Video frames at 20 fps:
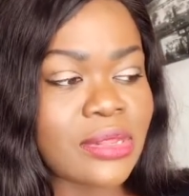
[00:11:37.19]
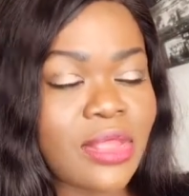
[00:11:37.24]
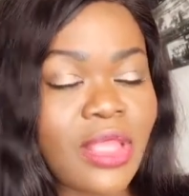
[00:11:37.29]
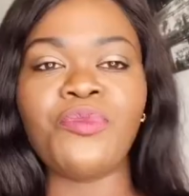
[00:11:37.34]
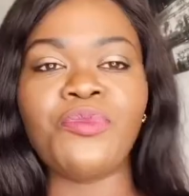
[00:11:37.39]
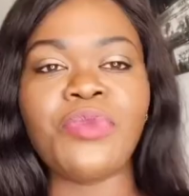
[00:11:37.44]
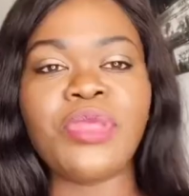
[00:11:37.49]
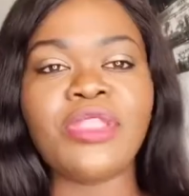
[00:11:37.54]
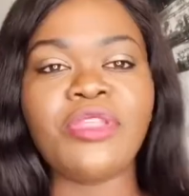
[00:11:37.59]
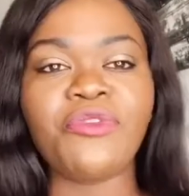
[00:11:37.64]

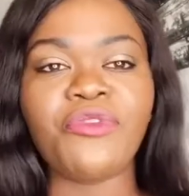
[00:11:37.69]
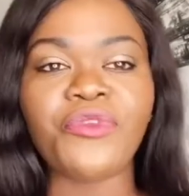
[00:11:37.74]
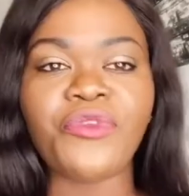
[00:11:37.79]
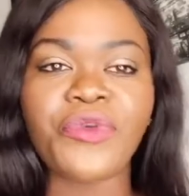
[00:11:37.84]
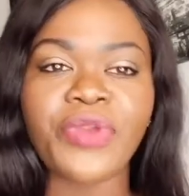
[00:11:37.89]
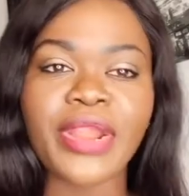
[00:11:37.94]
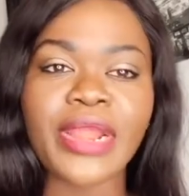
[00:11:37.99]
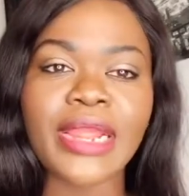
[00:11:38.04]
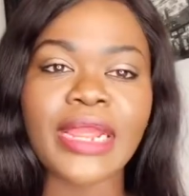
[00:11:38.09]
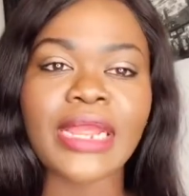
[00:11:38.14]
Meet a
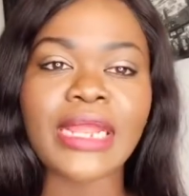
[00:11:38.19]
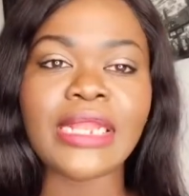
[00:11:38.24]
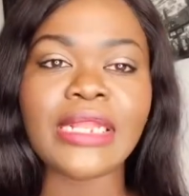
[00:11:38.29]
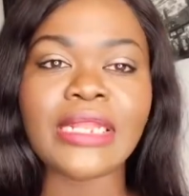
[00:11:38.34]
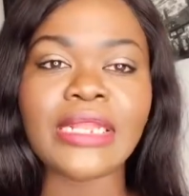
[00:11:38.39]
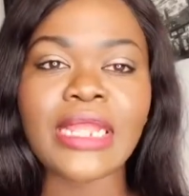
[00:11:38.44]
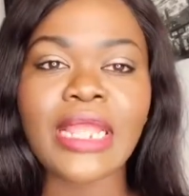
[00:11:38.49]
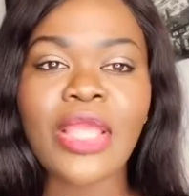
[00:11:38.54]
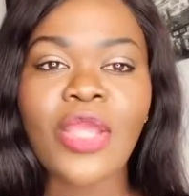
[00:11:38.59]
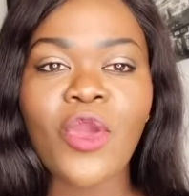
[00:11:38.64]

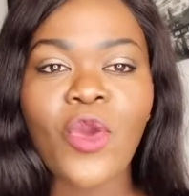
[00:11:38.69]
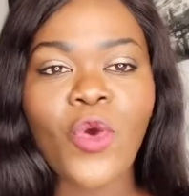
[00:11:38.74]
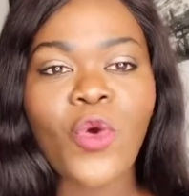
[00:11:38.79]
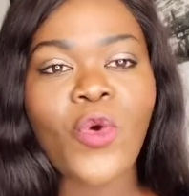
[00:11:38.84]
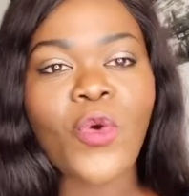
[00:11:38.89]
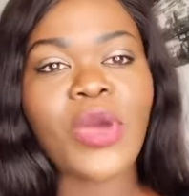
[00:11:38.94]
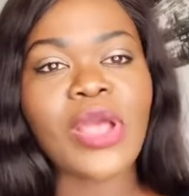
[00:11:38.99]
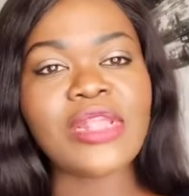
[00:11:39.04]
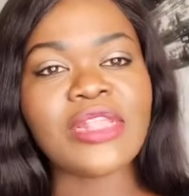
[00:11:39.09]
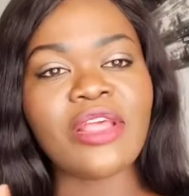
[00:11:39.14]
friend
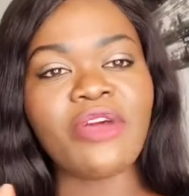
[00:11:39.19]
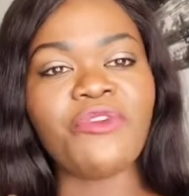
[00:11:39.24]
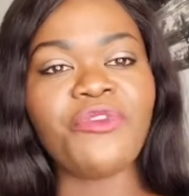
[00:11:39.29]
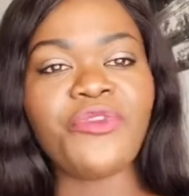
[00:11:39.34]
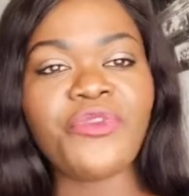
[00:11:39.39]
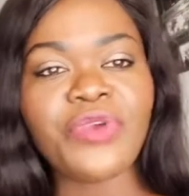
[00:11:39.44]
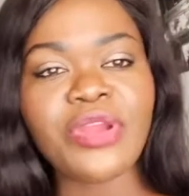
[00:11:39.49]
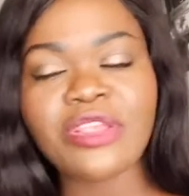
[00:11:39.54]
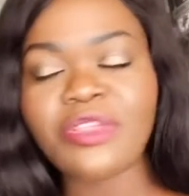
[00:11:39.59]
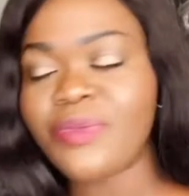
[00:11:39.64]
who has our
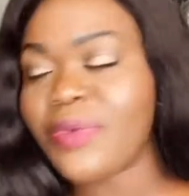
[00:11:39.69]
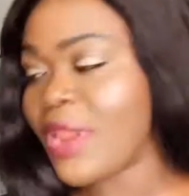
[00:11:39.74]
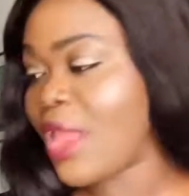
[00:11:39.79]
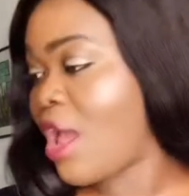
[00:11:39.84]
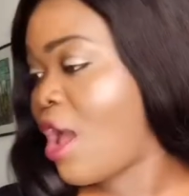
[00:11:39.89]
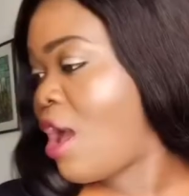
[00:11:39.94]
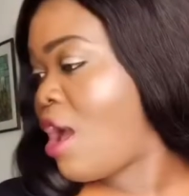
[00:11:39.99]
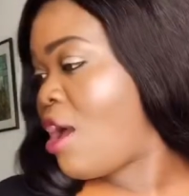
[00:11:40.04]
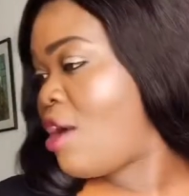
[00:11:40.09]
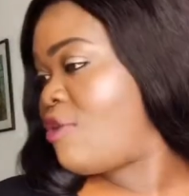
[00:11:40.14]
friends be like,
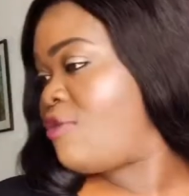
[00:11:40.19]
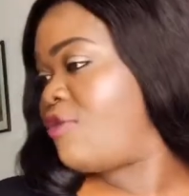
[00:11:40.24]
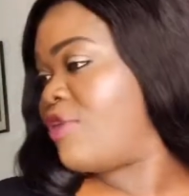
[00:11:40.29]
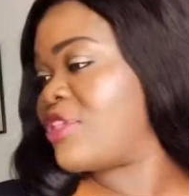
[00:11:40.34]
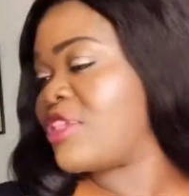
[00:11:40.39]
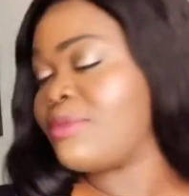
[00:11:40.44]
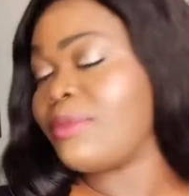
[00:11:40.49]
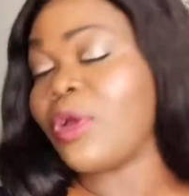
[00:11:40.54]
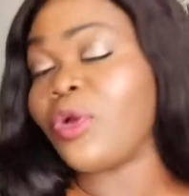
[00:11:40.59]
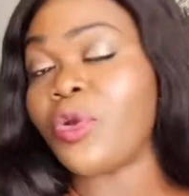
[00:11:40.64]
ah,
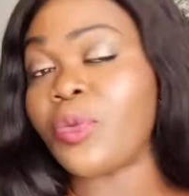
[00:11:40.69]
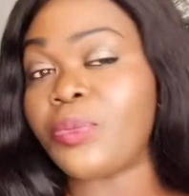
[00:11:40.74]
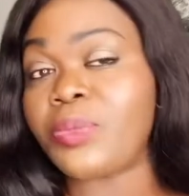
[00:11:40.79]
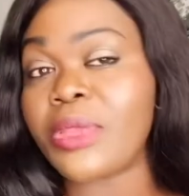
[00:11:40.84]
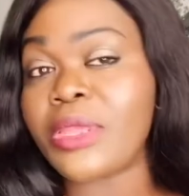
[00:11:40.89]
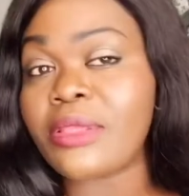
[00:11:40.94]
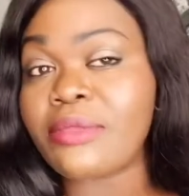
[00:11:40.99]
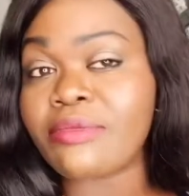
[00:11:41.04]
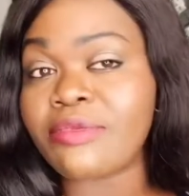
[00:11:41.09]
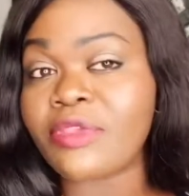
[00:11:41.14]
voici ma
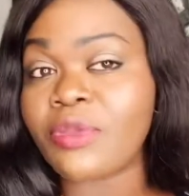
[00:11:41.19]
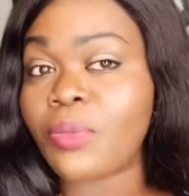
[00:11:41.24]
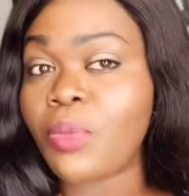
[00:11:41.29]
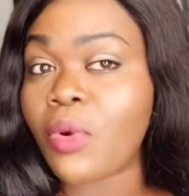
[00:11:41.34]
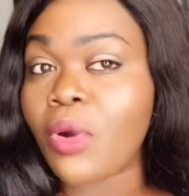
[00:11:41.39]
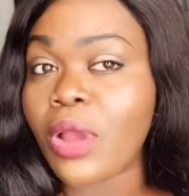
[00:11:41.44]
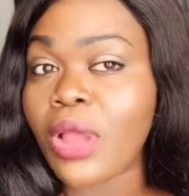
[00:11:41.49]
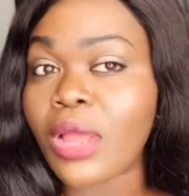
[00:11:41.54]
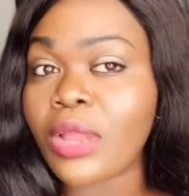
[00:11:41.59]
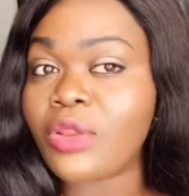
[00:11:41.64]
copine,
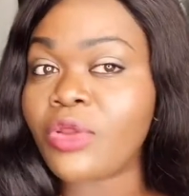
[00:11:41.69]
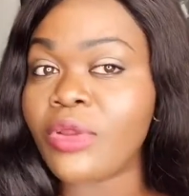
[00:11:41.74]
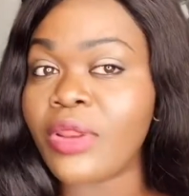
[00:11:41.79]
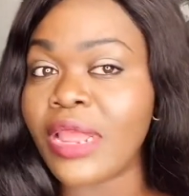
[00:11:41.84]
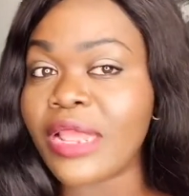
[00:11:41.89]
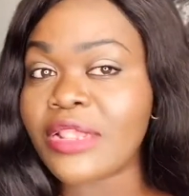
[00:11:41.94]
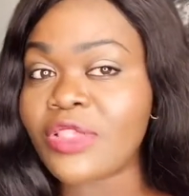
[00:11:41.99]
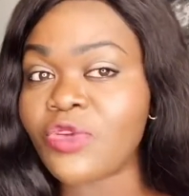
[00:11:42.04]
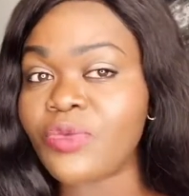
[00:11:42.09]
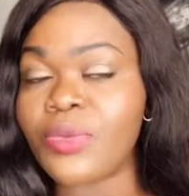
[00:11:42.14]
Zipporah. The
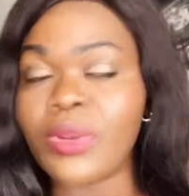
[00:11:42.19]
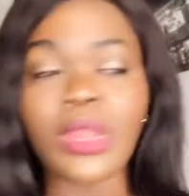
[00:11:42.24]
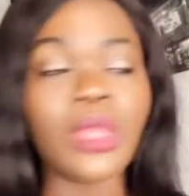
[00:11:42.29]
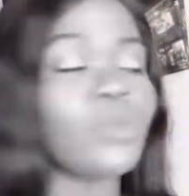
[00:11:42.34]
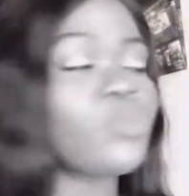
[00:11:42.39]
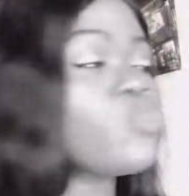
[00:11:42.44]
next one be like,